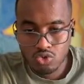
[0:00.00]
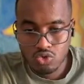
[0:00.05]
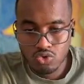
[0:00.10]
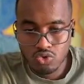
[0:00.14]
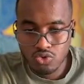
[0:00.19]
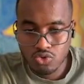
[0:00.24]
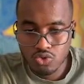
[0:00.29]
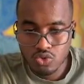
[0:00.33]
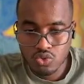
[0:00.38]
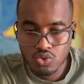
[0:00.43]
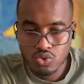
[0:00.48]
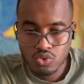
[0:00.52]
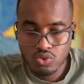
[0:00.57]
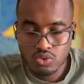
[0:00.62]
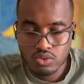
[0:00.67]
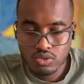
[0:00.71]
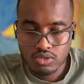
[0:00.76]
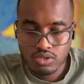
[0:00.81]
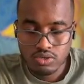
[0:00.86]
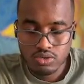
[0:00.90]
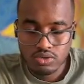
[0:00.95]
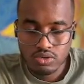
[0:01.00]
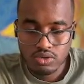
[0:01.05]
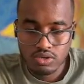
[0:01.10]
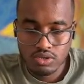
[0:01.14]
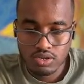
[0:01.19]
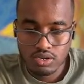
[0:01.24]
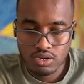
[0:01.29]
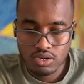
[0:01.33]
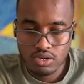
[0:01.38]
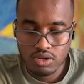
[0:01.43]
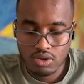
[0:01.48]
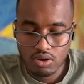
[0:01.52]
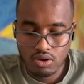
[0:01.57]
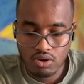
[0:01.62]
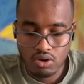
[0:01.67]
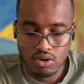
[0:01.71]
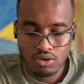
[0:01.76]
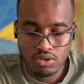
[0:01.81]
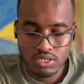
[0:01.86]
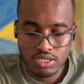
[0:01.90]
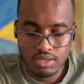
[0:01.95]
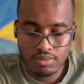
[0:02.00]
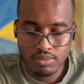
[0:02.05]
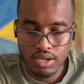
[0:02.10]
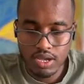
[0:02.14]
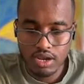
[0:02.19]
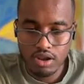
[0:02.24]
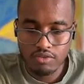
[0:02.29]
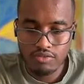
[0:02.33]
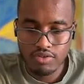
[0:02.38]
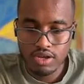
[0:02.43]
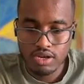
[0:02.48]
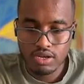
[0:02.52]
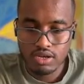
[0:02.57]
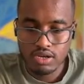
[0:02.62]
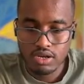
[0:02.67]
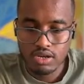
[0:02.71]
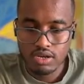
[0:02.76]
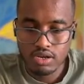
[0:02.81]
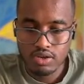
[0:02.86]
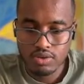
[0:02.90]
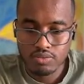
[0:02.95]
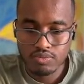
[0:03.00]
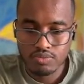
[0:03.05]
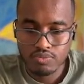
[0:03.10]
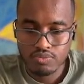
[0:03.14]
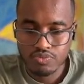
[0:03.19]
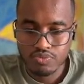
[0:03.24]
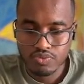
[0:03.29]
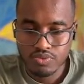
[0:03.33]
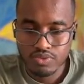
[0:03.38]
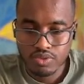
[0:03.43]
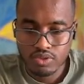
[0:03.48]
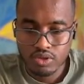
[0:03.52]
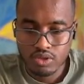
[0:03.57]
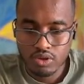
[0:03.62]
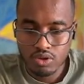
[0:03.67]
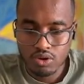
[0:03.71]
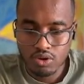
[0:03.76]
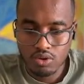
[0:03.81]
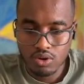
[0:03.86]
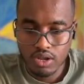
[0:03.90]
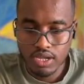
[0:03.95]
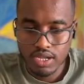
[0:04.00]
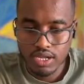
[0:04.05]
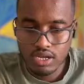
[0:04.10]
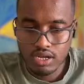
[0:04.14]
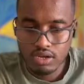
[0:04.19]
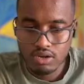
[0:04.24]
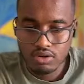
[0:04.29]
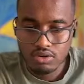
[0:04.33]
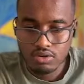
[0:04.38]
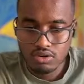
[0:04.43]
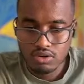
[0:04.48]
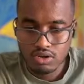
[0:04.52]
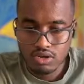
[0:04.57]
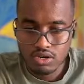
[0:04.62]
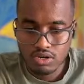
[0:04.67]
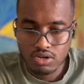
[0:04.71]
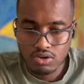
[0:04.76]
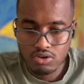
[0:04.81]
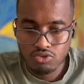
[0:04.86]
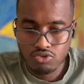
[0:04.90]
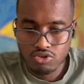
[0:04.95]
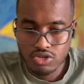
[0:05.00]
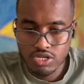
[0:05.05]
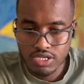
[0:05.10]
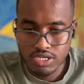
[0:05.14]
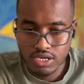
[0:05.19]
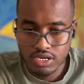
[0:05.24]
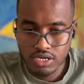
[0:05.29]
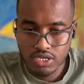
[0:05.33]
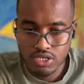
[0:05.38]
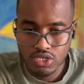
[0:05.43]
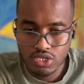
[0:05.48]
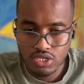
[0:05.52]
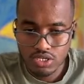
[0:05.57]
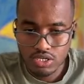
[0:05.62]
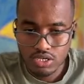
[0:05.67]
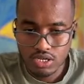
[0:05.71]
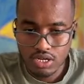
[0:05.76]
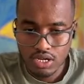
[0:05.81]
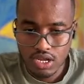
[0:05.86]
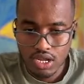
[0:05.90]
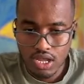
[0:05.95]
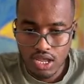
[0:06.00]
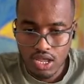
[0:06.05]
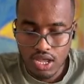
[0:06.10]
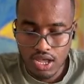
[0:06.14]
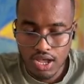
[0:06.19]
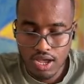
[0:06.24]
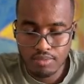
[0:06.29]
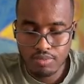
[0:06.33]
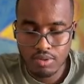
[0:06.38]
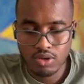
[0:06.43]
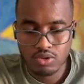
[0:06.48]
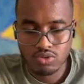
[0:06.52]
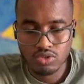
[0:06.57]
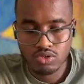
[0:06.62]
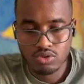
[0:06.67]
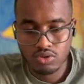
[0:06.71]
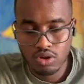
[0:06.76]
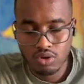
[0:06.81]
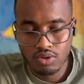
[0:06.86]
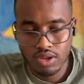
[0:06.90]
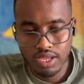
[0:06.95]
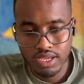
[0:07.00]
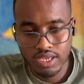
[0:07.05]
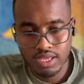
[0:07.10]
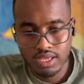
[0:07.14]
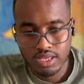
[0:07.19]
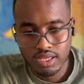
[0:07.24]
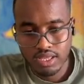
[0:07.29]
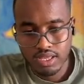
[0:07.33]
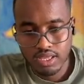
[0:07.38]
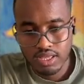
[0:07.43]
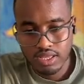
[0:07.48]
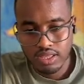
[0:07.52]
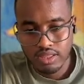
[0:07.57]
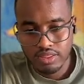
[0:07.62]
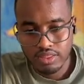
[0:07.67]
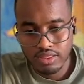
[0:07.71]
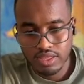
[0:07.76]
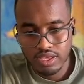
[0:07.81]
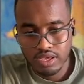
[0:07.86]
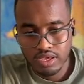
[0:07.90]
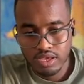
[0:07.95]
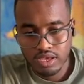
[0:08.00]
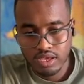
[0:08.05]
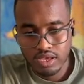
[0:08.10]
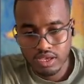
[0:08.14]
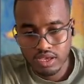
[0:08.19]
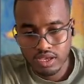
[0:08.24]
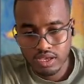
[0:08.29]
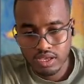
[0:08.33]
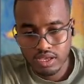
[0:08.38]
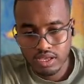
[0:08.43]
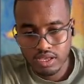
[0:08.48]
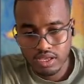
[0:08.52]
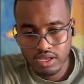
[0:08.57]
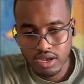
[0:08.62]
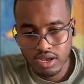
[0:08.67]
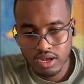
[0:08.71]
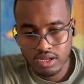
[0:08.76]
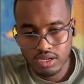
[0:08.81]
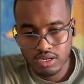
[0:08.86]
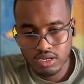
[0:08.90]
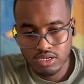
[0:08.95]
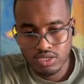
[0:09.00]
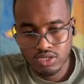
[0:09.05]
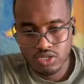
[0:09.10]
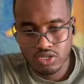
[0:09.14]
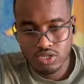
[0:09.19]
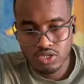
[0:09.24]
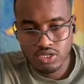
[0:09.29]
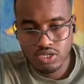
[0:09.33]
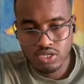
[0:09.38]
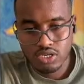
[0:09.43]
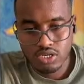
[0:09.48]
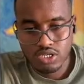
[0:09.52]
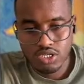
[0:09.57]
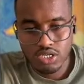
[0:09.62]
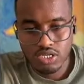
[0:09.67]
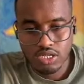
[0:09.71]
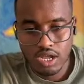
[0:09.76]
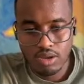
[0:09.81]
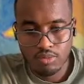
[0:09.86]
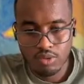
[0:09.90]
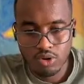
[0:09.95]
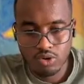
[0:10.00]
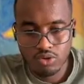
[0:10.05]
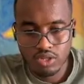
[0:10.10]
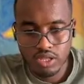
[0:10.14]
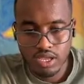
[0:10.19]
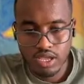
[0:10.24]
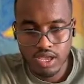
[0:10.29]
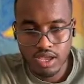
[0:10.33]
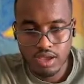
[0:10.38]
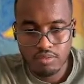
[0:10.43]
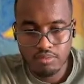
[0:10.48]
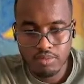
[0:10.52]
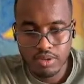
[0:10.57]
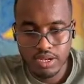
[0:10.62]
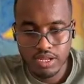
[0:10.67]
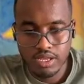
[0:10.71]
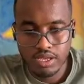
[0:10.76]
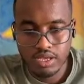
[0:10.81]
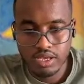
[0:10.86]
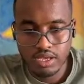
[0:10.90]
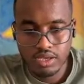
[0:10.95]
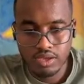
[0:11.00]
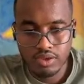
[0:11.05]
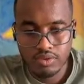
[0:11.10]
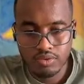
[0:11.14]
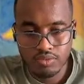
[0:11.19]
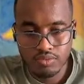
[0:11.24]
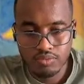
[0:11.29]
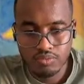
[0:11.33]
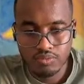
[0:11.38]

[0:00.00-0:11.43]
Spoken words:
do, or some kind of a, you know, like a research about, you know, like the research about the company,